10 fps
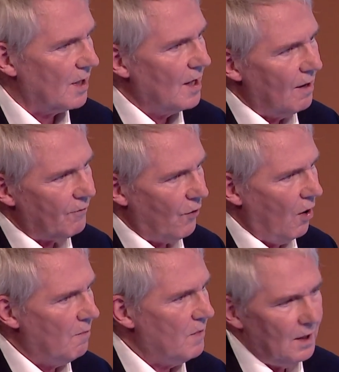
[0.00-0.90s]

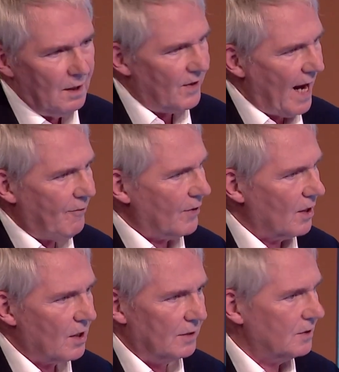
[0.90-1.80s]
from the
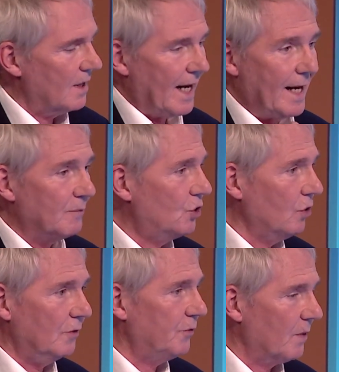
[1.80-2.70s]
African continent, and I'm
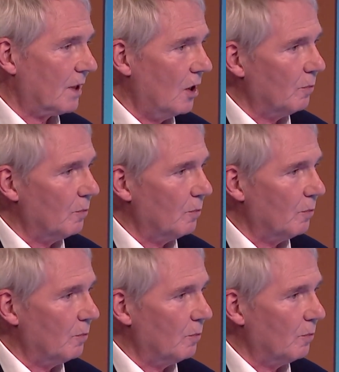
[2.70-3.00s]
sure from the global